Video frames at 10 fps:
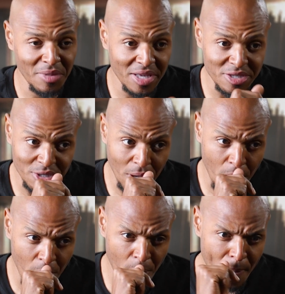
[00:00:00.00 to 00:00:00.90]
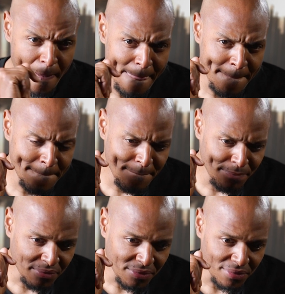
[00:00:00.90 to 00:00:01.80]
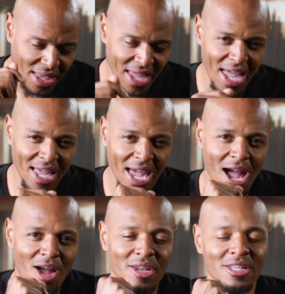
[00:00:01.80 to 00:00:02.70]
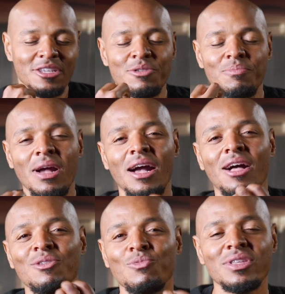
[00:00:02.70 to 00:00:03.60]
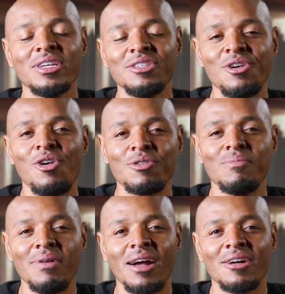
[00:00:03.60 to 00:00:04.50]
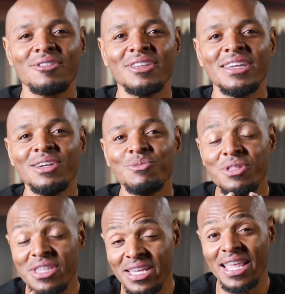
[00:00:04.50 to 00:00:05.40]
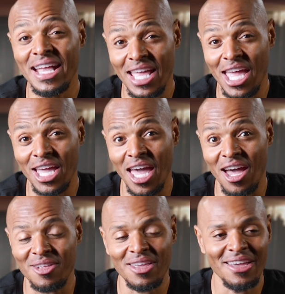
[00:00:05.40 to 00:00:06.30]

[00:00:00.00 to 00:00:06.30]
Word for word: And so they hang out, and it's about what they talk about within that hangout.